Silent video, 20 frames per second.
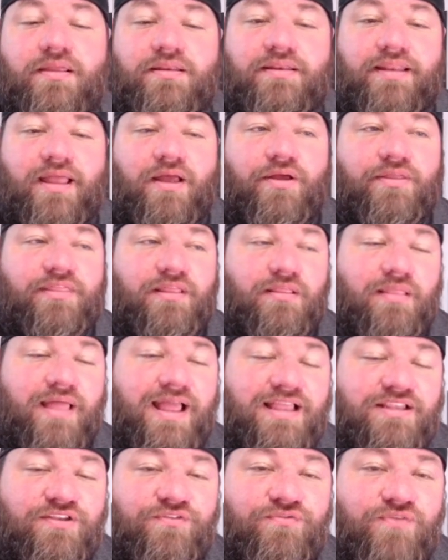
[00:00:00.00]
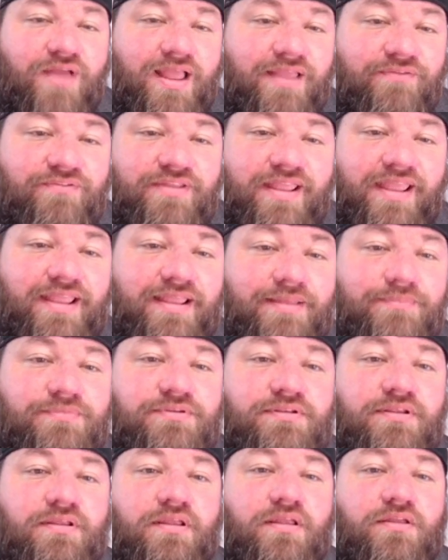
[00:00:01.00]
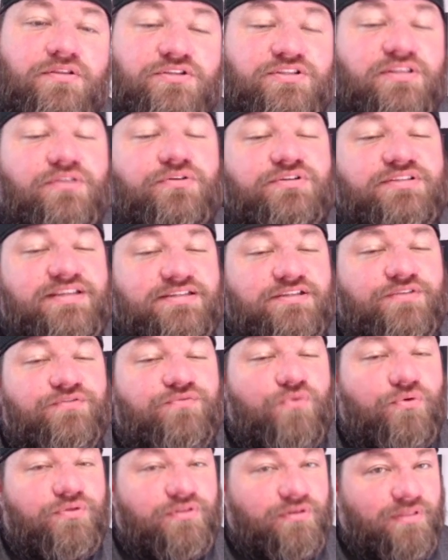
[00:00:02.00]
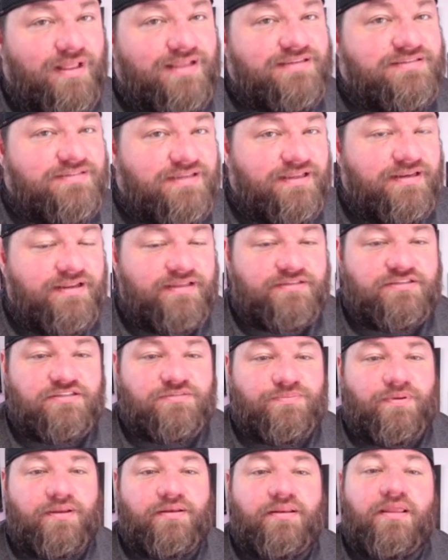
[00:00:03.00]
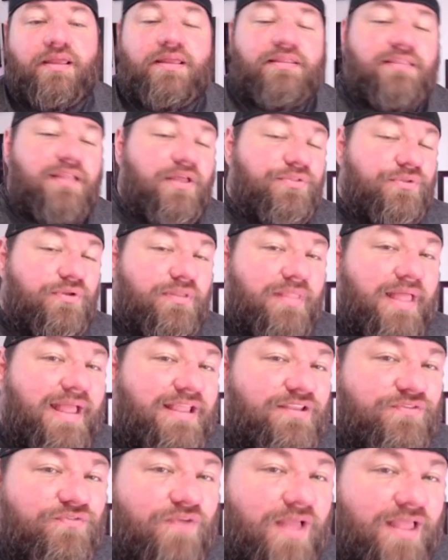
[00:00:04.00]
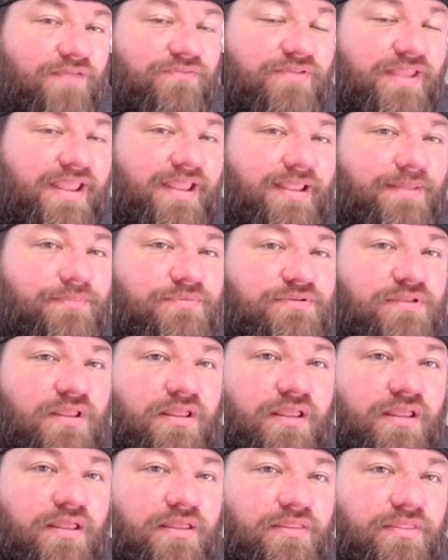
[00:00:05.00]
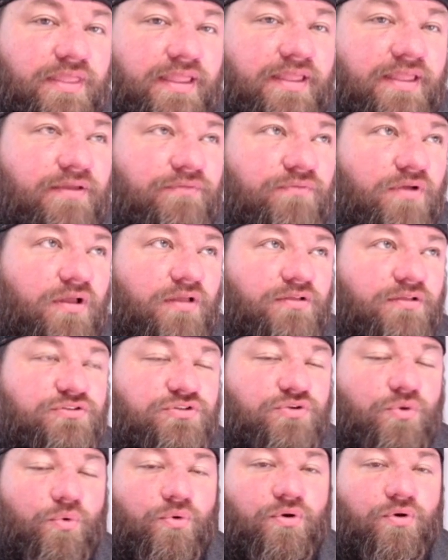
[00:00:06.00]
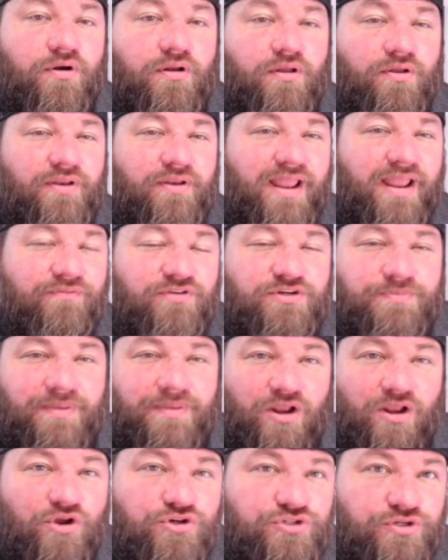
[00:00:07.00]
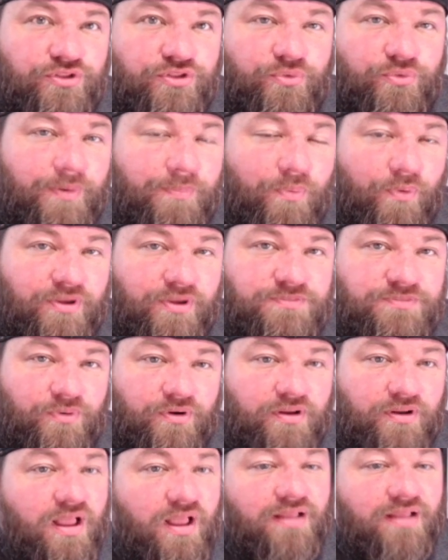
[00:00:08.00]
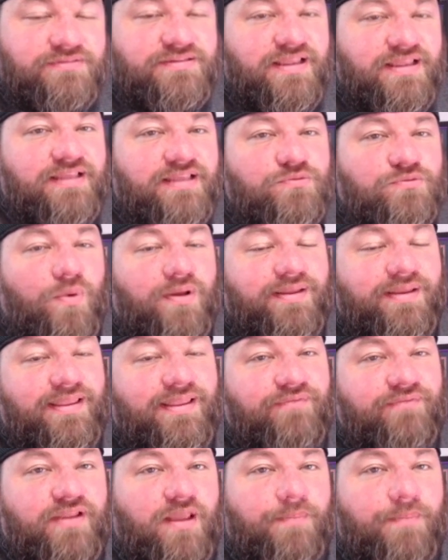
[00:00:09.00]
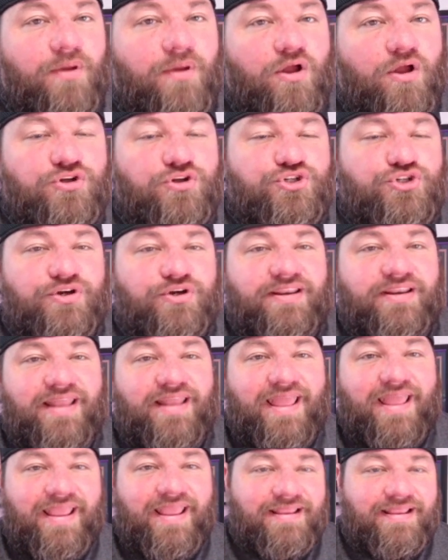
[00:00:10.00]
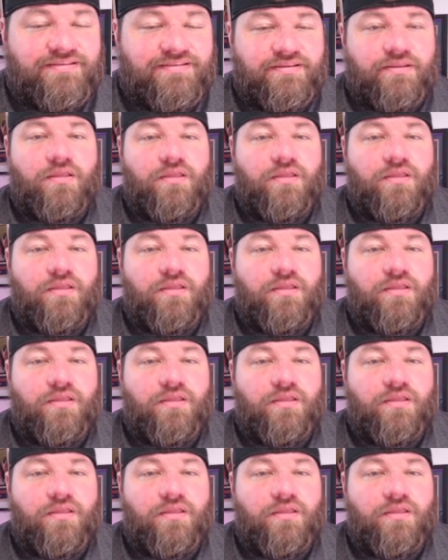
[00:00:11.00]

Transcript: Now, in the last five games, so they're six and four in their last ten against the spread. Now, in their last five games, they have uh, scored on average about one hundred three points per contest while giving up one hundred eight